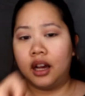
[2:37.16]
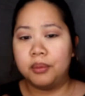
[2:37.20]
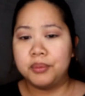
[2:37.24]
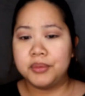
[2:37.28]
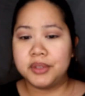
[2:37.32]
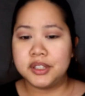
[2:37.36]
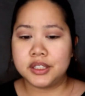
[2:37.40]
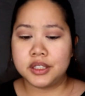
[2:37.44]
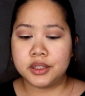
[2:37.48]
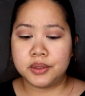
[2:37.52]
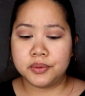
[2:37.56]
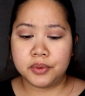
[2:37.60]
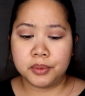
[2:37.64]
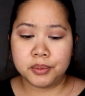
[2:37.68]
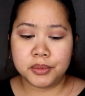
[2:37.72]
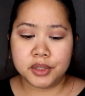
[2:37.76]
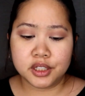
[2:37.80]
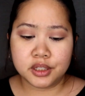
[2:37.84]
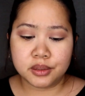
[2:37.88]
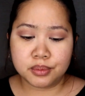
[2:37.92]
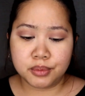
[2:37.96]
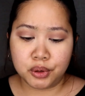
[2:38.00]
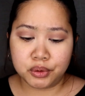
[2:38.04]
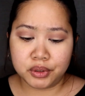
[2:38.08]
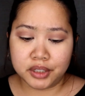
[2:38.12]
This is from the
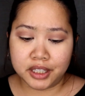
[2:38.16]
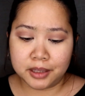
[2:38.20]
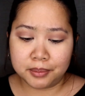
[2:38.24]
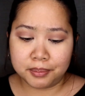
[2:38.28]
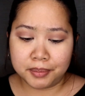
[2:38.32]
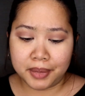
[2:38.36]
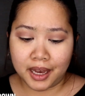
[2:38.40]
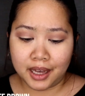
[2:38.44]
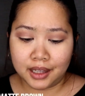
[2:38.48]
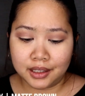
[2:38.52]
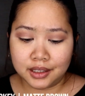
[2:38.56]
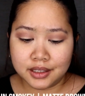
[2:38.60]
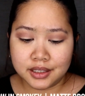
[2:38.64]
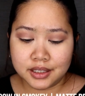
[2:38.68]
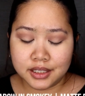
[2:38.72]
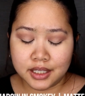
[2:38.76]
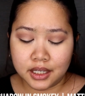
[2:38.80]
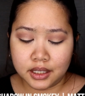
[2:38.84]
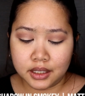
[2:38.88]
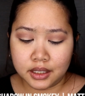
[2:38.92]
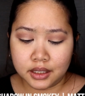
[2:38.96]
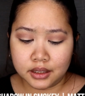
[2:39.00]
Smokey palette set,